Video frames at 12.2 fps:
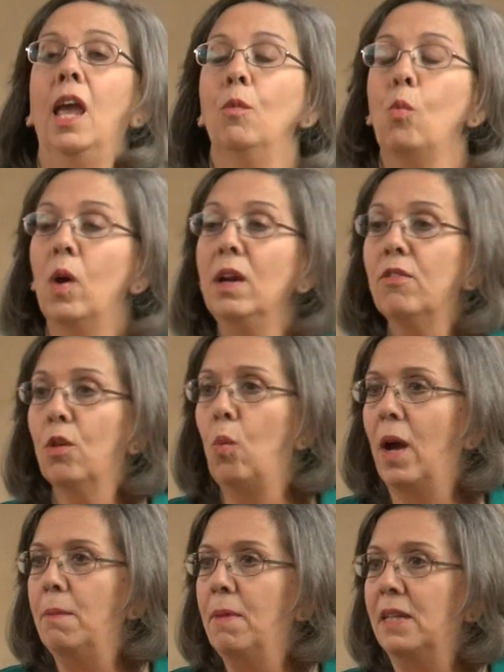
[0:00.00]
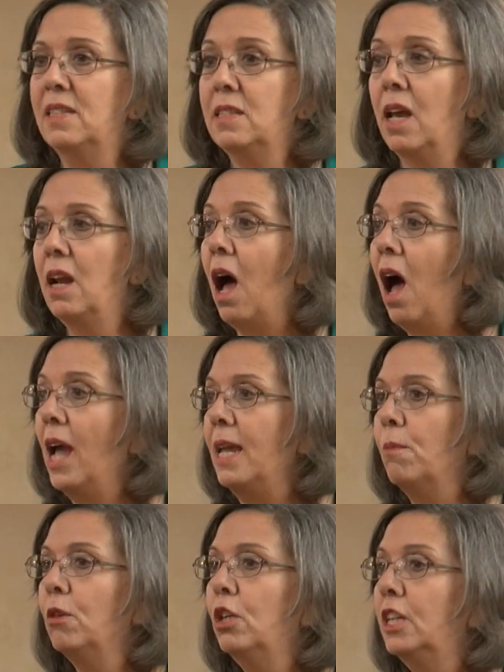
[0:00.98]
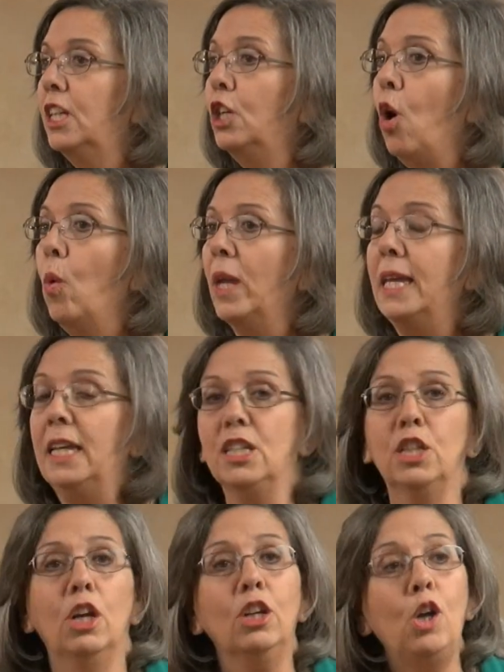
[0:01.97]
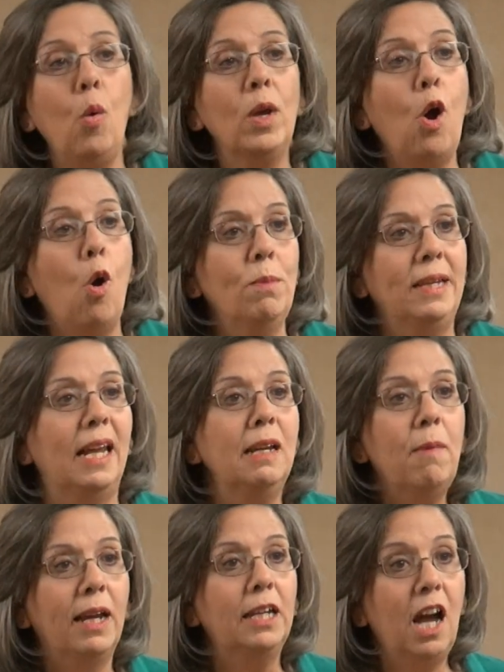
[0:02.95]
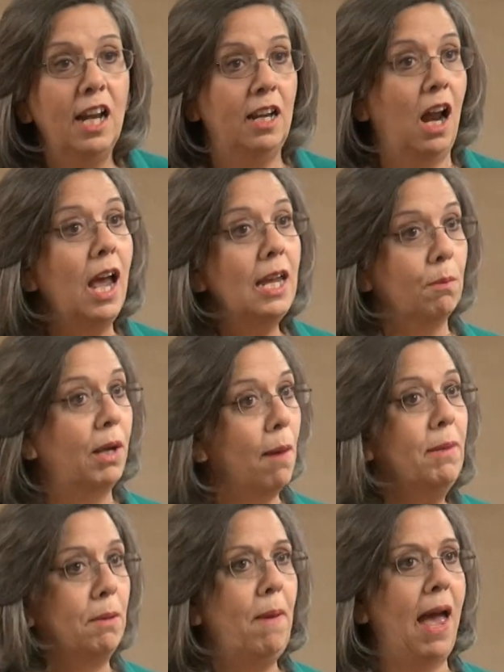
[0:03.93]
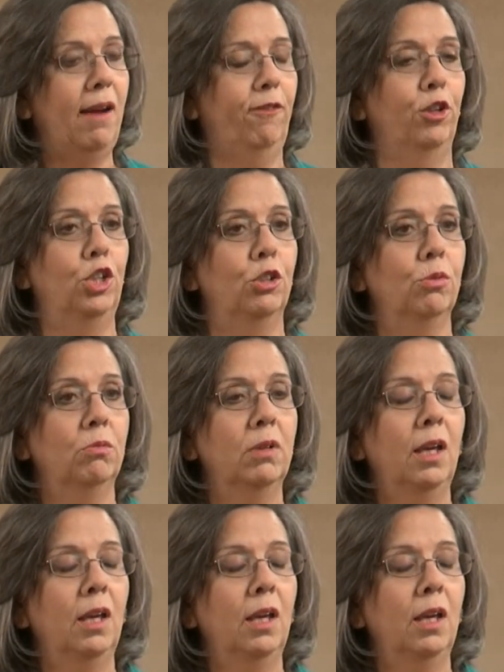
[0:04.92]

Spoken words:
And one of the white men said, I am going home and getting my gun, and I am coming back for you.